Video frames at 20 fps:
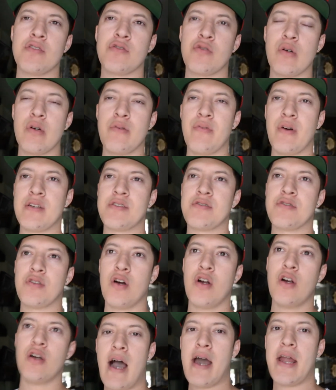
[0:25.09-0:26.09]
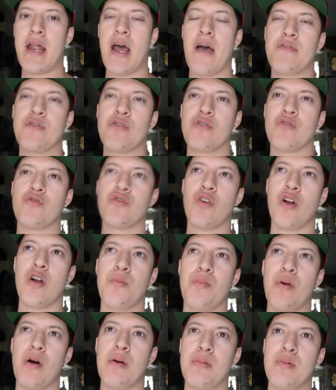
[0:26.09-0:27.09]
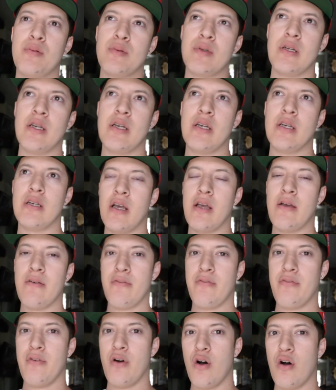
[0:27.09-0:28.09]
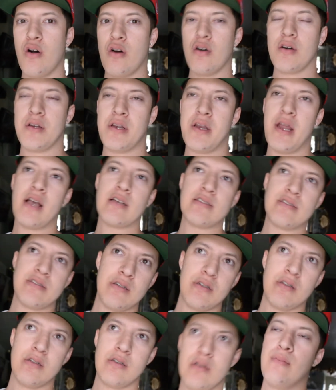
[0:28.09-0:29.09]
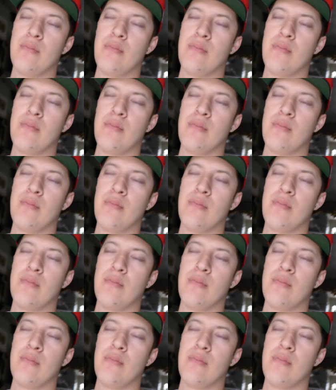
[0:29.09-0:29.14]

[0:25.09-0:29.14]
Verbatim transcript: So if I start, I'd have to start probably in fall next year.